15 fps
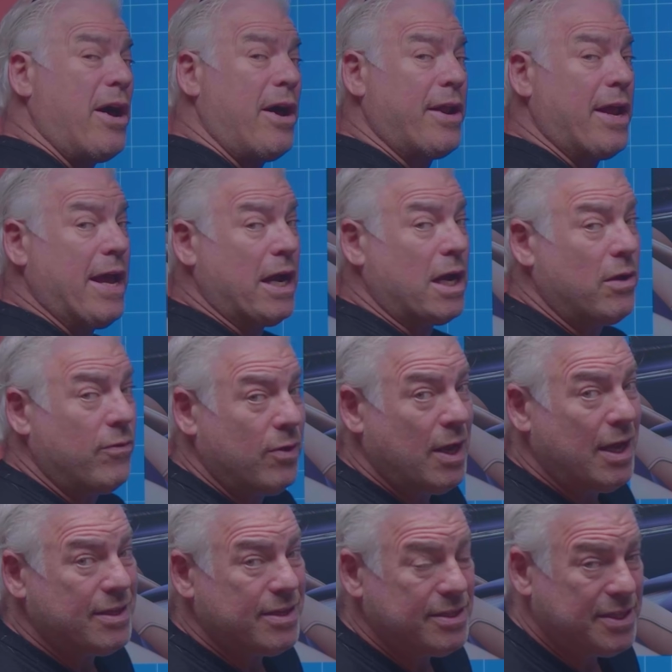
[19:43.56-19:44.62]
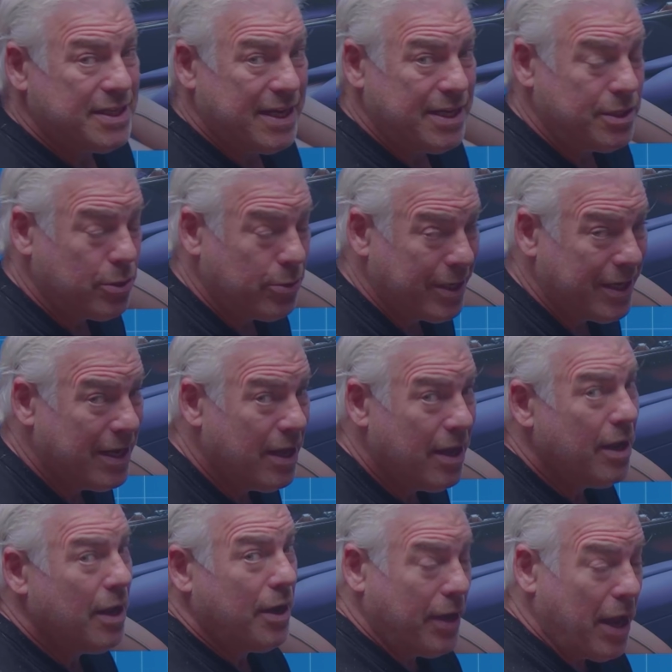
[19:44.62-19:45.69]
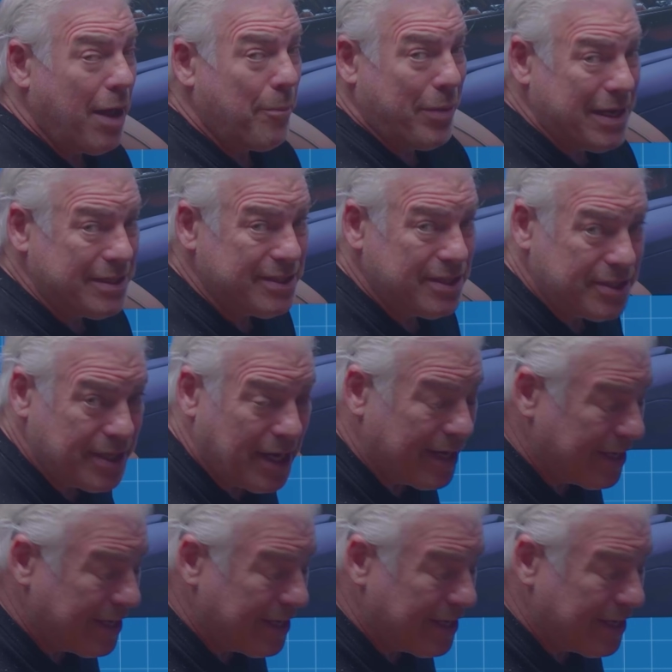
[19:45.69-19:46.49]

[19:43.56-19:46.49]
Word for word: not a heck of a lot to say to it. Not because